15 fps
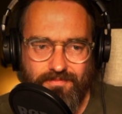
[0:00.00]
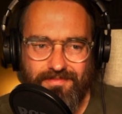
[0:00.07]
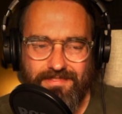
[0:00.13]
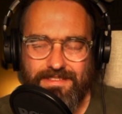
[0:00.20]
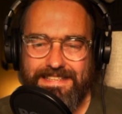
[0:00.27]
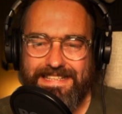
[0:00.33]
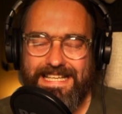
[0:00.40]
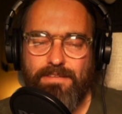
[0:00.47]

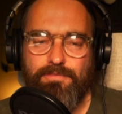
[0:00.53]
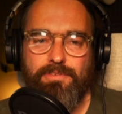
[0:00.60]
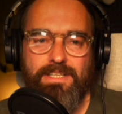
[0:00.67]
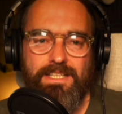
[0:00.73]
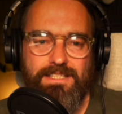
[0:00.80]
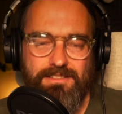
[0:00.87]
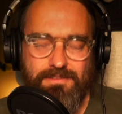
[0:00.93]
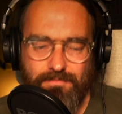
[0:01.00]

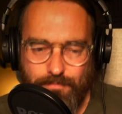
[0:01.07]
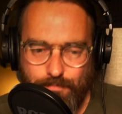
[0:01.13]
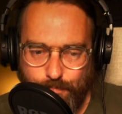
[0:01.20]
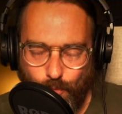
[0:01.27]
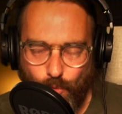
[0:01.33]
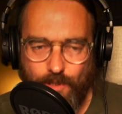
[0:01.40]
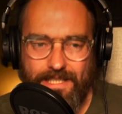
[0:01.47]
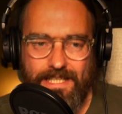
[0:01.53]
livid,
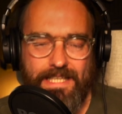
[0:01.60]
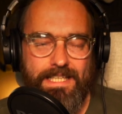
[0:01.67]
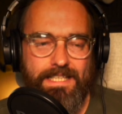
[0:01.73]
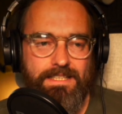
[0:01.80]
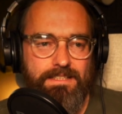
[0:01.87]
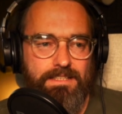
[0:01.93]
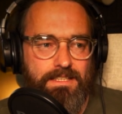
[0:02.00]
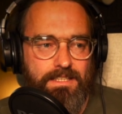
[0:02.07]

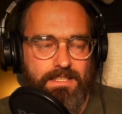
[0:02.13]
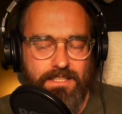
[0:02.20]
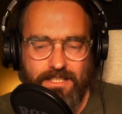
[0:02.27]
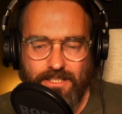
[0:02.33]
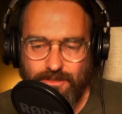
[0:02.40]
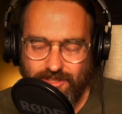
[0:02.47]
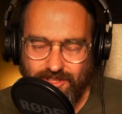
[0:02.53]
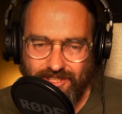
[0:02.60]
boiling, you
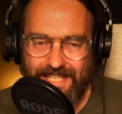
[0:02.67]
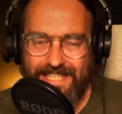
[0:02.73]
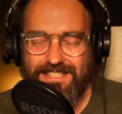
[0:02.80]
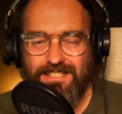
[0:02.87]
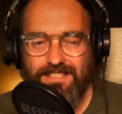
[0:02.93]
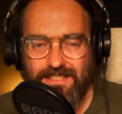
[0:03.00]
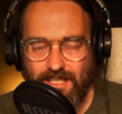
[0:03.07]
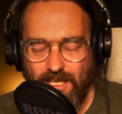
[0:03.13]
know,
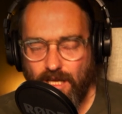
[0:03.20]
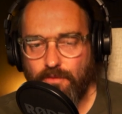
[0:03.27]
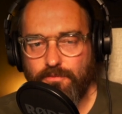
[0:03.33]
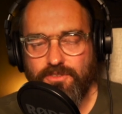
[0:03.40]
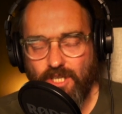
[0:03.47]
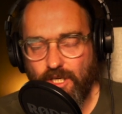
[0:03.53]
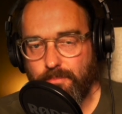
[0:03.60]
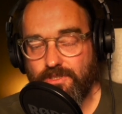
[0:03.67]
Satan
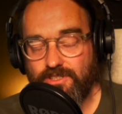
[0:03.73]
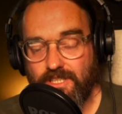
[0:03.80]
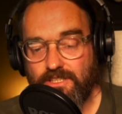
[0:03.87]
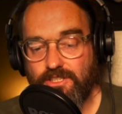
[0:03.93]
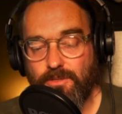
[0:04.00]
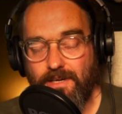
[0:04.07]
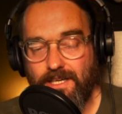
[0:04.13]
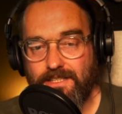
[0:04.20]
loves
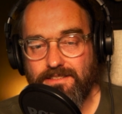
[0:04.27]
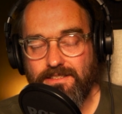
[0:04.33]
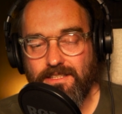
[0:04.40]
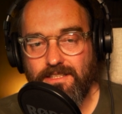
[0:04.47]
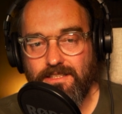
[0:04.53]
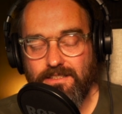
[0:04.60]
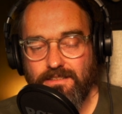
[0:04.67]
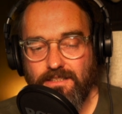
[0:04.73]

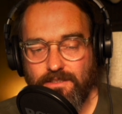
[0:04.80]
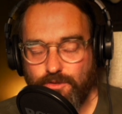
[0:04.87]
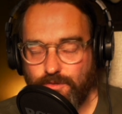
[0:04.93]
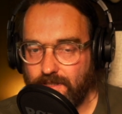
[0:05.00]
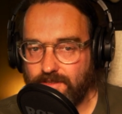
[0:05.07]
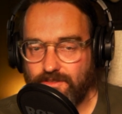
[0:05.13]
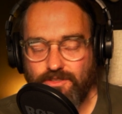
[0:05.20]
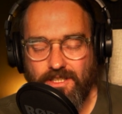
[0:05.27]
homosexuality and
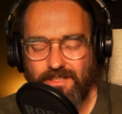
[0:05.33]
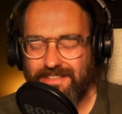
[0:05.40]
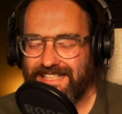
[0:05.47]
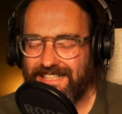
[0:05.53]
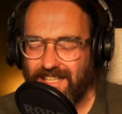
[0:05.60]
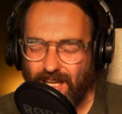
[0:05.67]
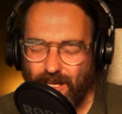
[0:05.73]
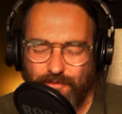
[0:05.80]
transgender. He
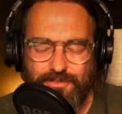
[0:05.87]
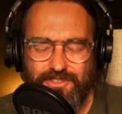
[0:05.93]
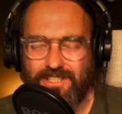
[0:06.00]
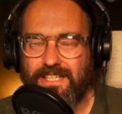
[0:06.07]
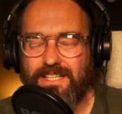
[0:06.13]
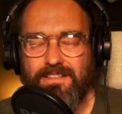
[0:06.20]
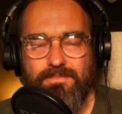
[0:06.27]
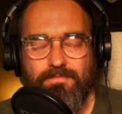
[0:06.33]
loves
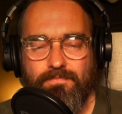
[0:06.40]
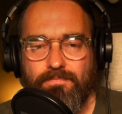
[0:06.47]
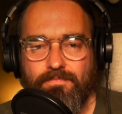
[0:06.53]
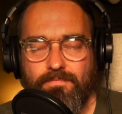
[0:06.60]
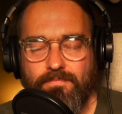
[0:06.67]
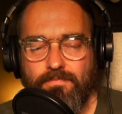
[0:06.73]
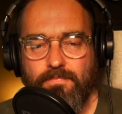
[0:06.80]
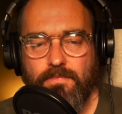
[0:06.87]
it.
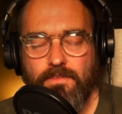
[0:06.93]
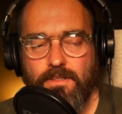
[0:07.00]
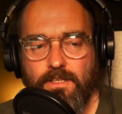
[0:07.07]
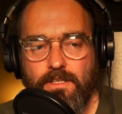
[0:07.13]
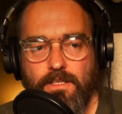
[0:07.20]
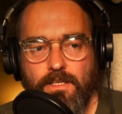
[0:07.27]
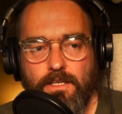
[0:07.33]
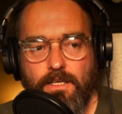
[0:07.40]
Mm.
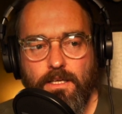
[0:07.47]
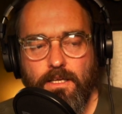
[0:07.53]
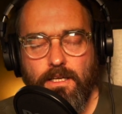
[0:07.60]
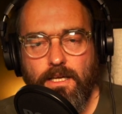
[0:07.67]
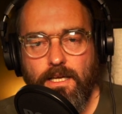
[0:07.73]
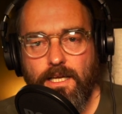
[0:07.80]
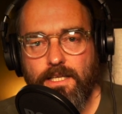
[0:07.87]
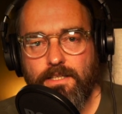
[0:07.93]

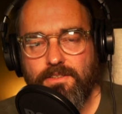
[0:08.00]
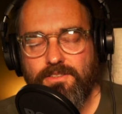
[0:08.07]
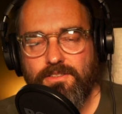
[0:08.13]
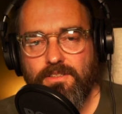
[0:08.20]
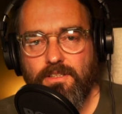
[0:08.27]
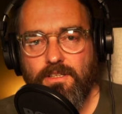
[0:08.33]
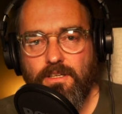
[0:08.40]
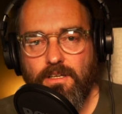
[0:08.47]
And
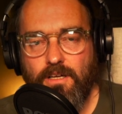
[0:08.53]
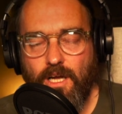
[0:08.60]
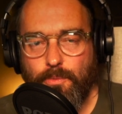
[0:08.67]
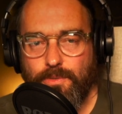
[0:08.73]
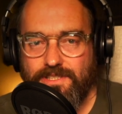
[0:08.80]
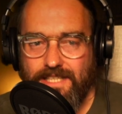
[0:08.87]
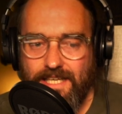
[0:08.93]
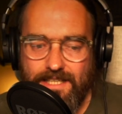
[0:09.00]
I
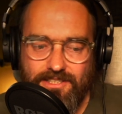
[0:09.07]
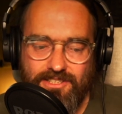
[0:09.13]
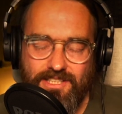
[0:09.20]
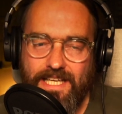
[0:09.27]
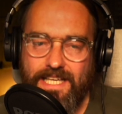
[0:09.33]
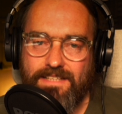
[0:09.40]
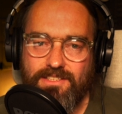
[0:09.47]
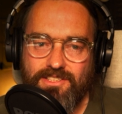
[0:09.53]
would dare
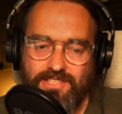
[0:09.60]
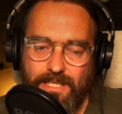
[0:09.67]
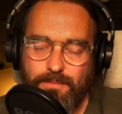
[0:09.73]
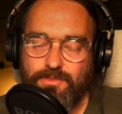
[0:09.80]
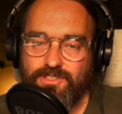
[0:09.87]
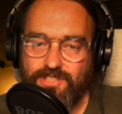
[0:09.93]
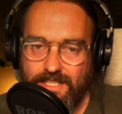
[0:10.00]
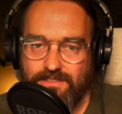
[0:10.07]
say in the
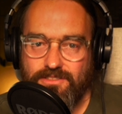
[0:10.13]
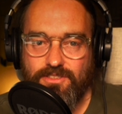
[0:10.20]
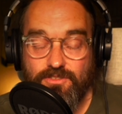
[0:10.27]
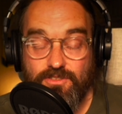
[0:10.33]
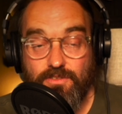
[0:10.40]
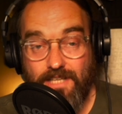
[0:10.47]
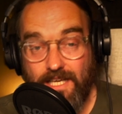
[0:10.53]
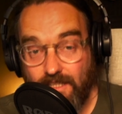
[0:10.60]
same
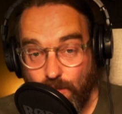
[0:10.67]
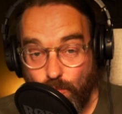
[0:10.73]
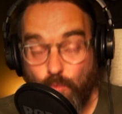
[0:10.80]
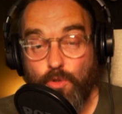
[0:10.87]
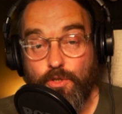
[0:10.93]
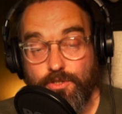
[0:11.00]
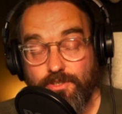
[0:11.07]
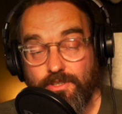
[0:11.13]
sentence of that, and I
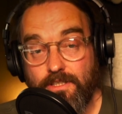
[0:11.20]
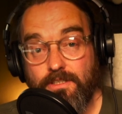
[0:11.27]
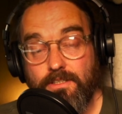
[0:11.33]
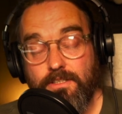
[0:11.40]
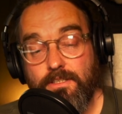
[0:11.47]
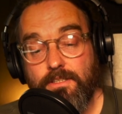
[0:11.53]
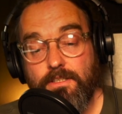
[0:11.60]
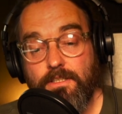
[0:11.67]
would,
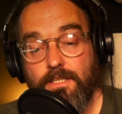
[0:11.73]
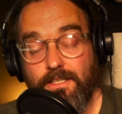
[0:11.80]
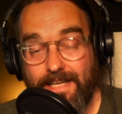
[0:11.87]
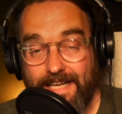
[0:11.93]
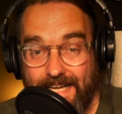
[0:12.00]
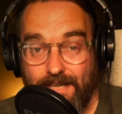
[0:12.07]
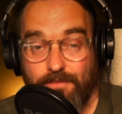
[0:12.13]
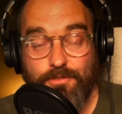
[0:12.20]
and I
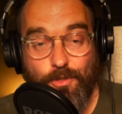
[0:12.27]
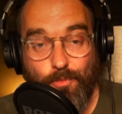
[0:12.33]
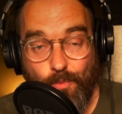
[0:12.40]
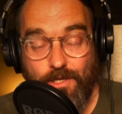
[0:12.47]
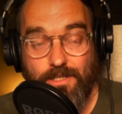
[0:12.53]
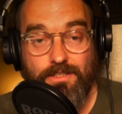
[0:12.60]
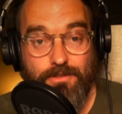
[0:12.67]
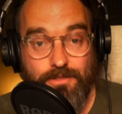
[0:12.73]
have, and I
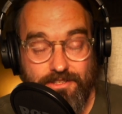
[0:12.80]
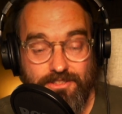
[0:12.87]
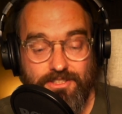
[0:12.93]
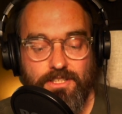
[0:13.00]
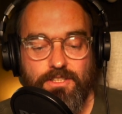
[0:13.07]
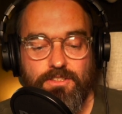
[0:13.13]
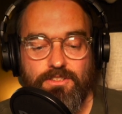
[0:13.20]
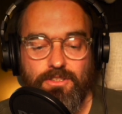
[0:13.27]
will, and I'll
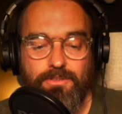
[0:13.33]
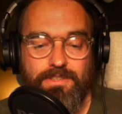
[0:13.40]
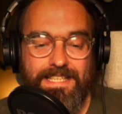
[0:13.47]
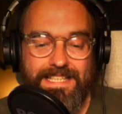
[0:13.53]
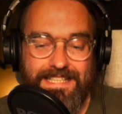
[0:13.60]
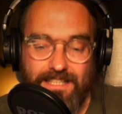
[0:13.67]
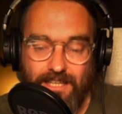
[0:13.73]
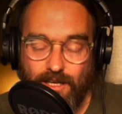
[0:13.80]
continue to,
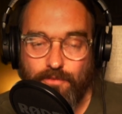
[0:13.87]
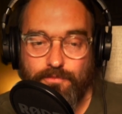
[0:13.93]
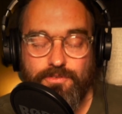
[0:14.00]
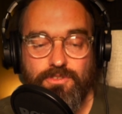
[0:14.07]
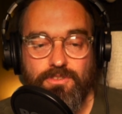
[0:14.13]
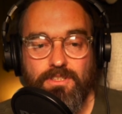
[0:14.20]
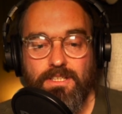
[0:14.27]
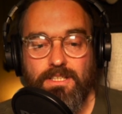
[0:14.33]
he
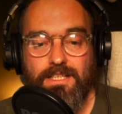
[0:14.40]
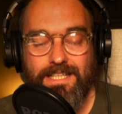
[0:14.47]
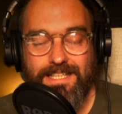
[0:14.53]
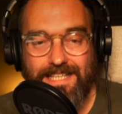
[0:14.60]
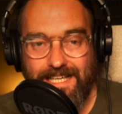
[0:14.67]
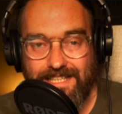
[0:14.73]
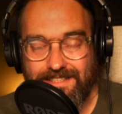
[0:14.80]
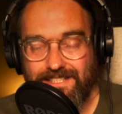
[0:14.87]
loves
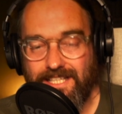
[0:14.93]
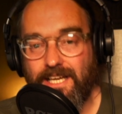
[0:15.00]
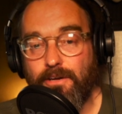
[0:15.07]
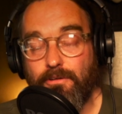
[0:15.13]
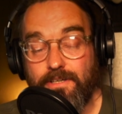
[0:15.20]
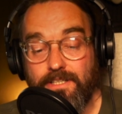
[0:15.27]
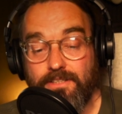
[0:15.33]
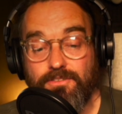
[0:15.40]

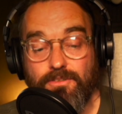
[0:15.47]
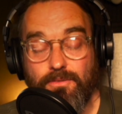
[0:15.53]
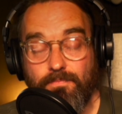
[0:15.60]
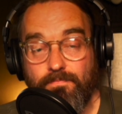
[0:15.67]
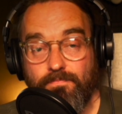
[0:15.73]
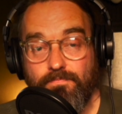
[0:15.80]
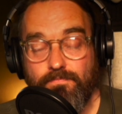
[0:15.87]
egalitarianism